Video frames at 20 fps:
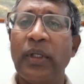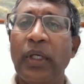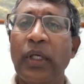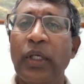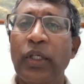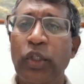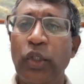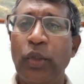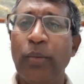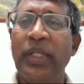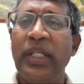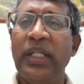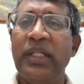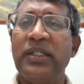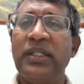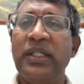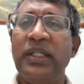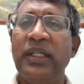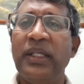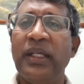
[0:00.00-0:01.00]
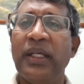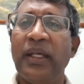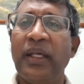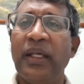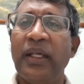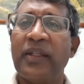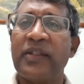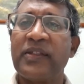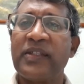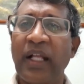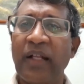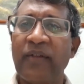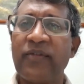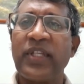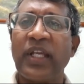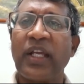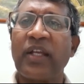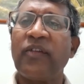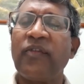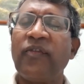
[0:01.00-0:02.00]
humility,
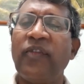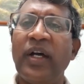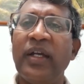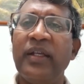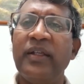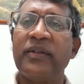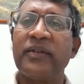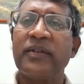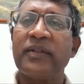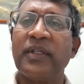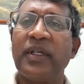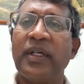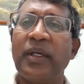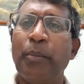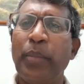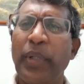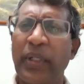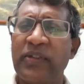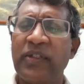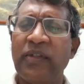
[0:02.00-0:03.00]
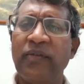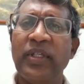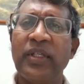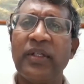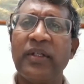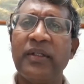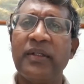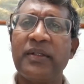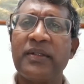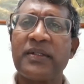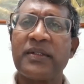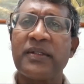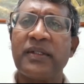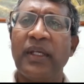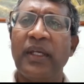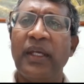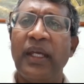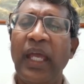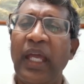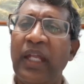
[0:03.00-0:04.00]
self-sacrifice, perseverance,
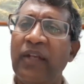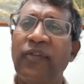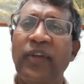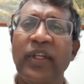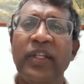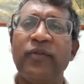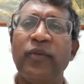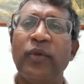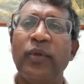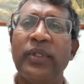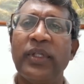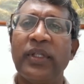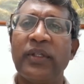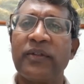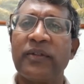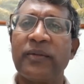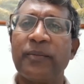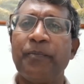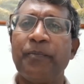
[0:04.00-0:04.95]
and faithfulness.